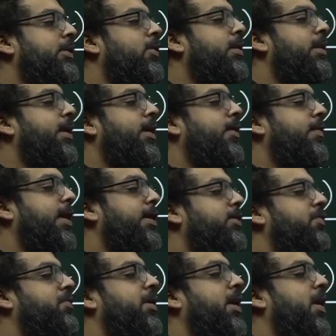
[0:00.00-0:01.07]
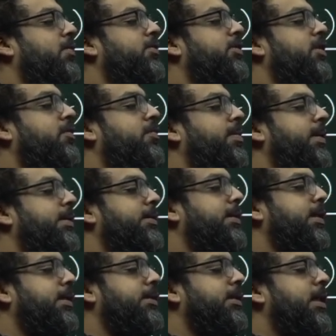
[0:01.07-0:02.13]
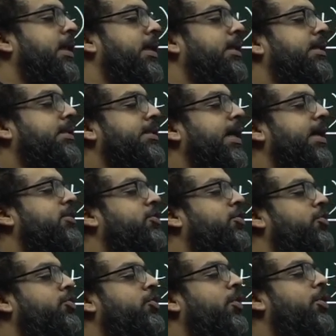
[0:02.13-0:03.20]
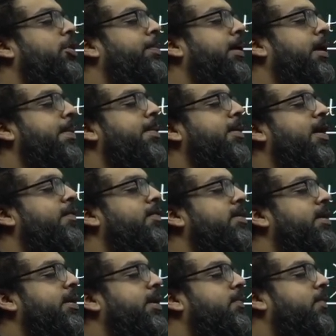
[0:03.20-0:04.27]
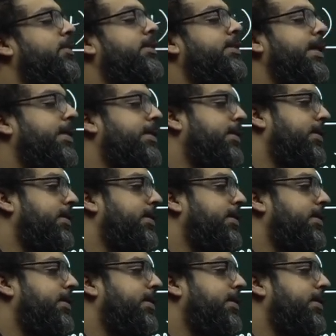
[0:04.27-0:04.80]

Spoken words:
on the advice of the Council of Ministers decides who's going to become a governor in what state.